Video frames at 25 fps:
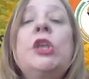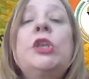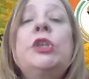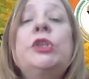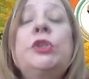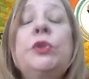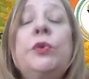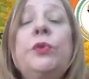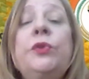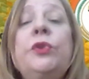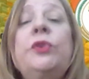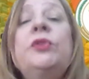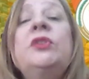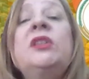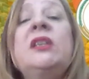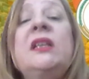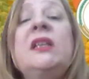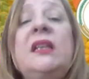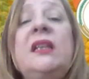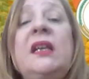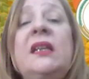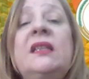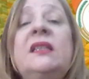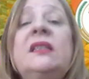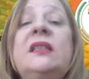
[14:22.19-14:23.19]
So those
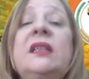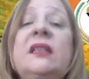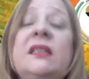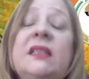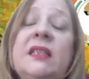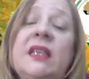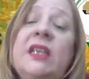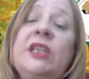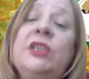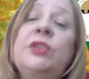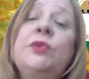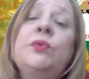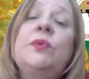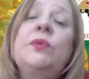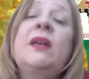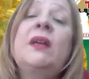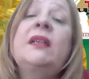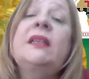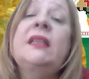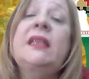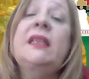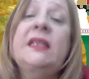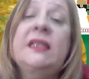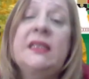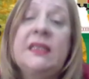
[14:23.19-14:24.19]
clusters, each
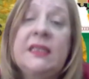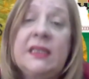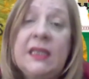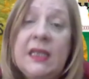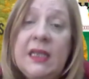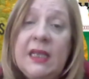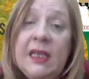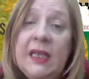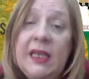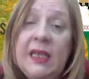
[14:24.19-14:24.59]
one is